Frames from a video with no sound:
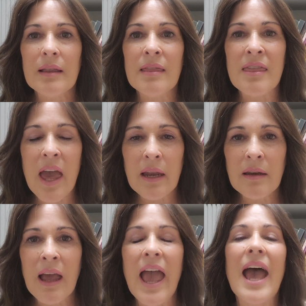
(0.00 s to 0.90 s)

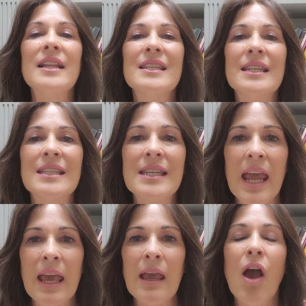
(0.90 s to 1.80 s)
then and
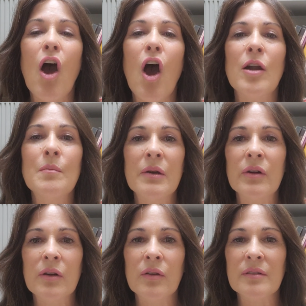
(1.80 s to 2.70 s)
today are
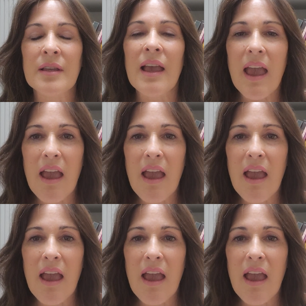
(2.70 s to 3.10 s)
miracles.